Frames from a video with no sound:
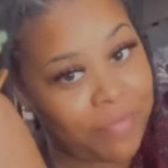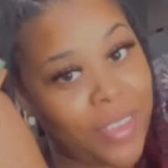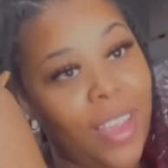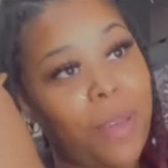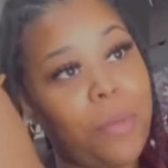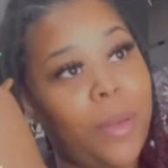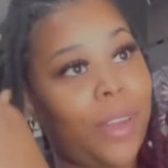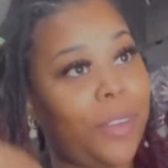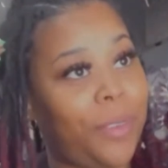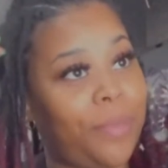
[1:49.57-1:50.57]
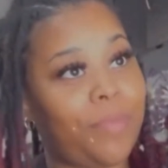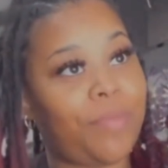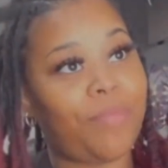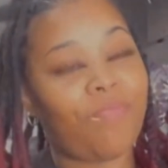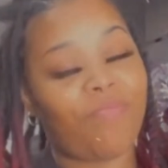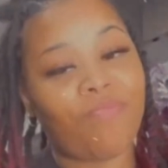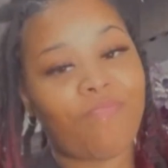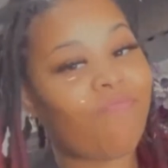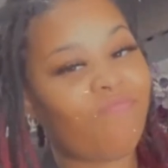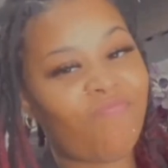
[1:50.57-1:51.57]
I'm about
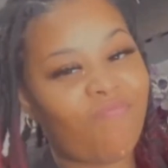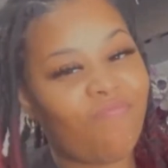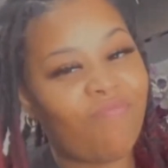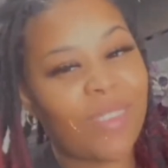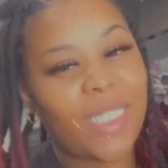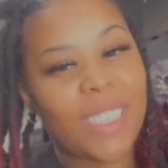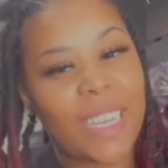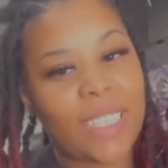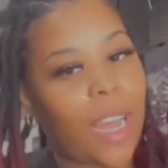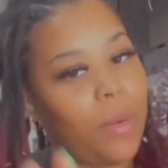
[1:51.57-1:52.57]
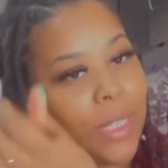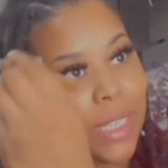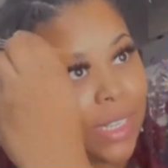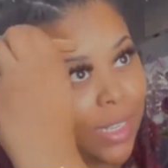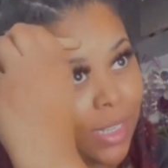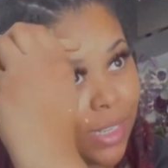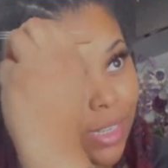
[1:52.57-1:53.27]
6 hours in,